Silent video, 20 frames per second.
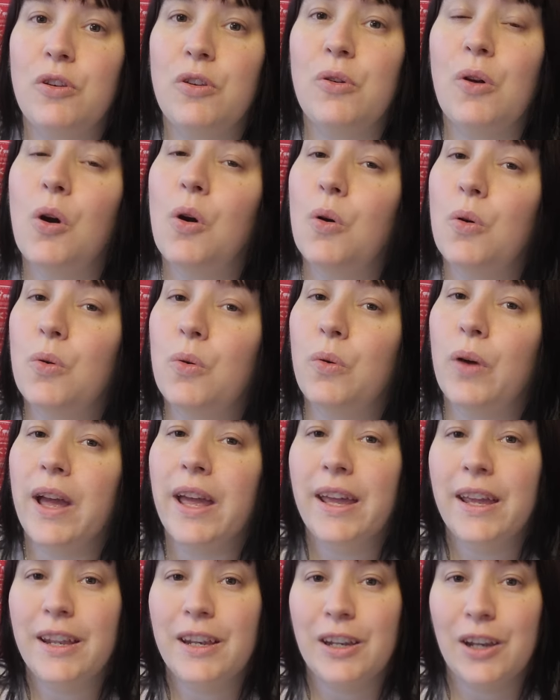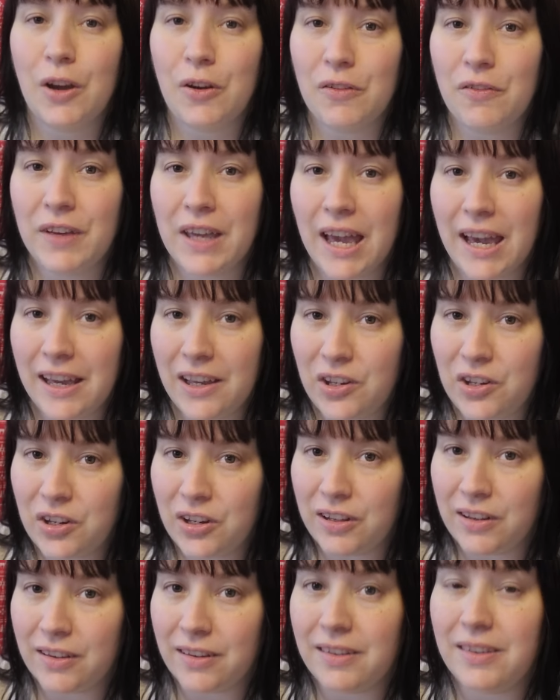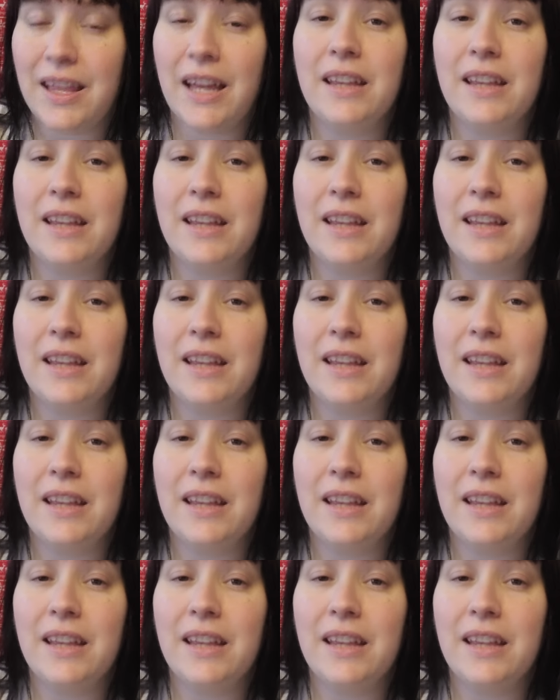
to all notifications.